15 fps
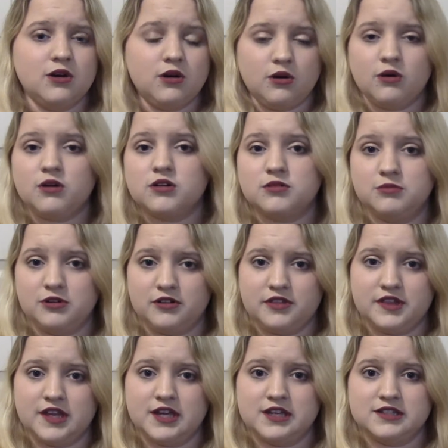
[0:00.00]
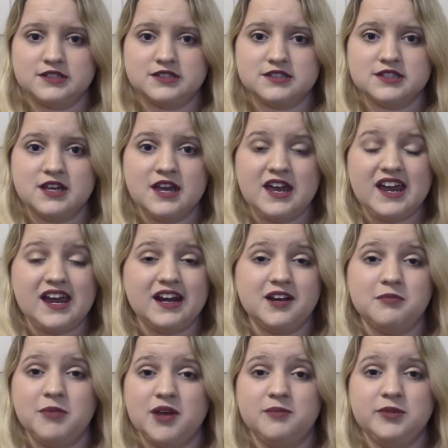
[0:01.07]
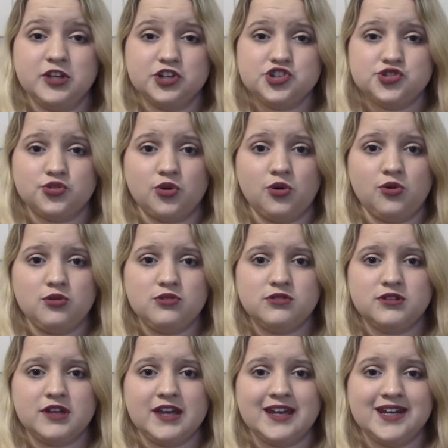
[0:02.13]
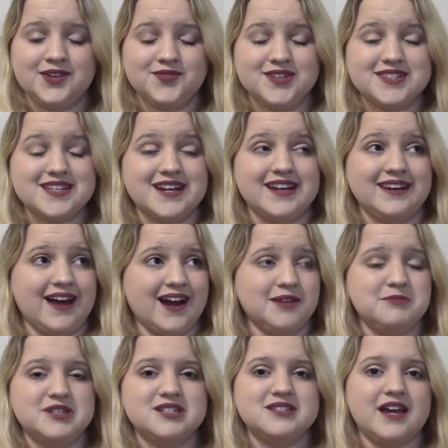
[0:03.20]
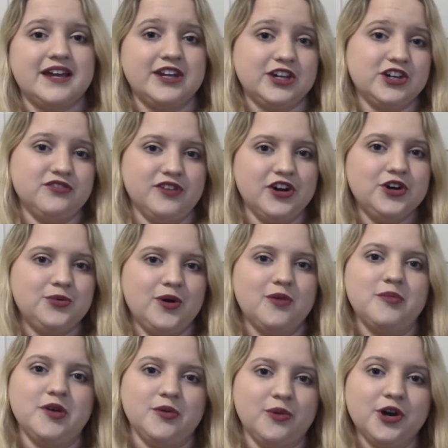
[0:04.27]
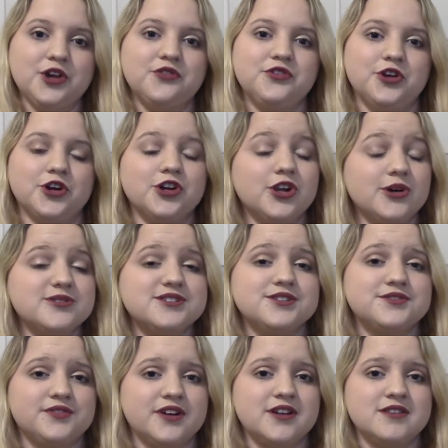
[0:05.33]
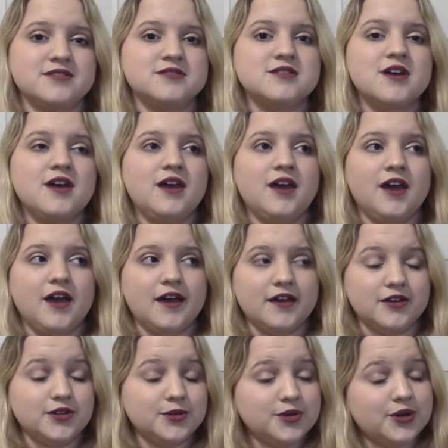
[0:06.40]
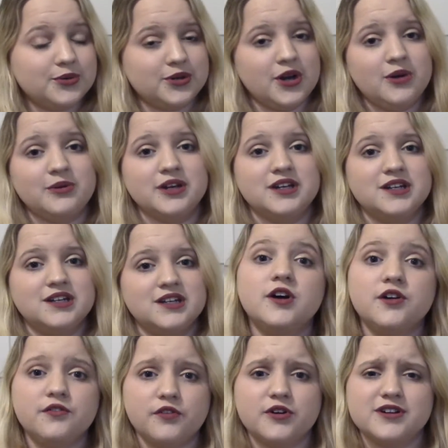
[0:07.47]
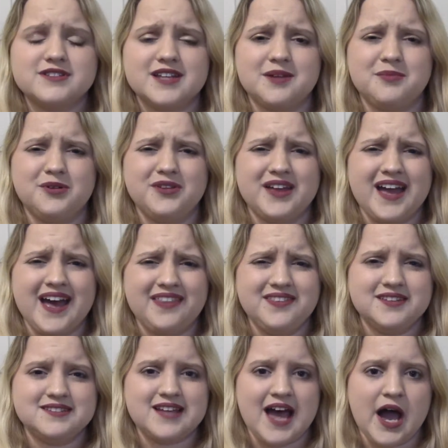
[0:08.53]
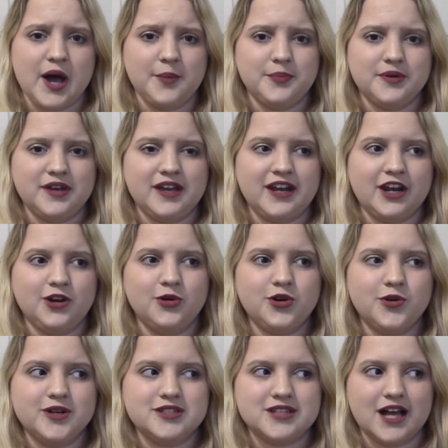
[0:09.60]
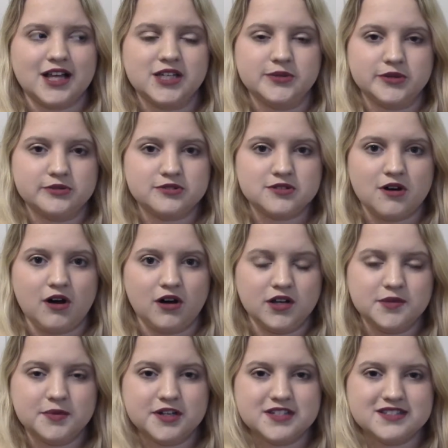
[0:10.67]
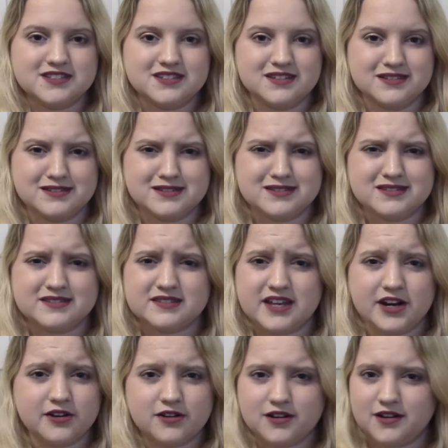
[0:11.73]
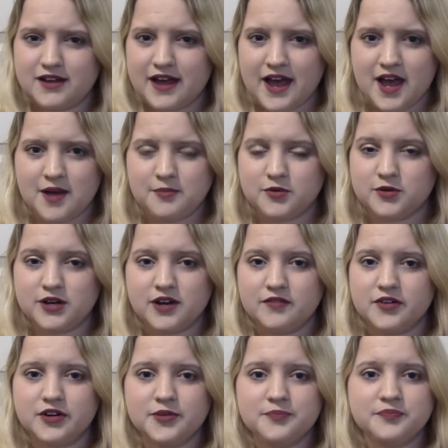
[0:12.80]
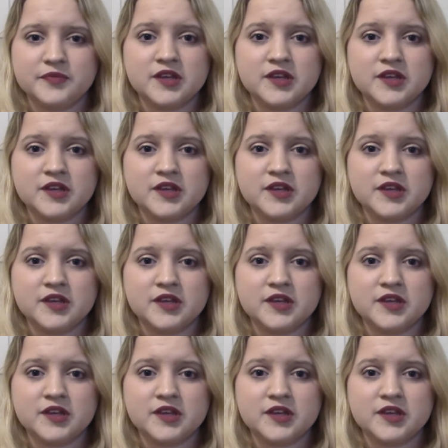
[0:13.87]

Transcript: horrible things, and it may be a troll, and if it's an anonymous site, it could very well be one of your closest friends, and you don't know it. For example, they have this app, and I don't know exactly what it's called, but it's this Sarah app or whatever.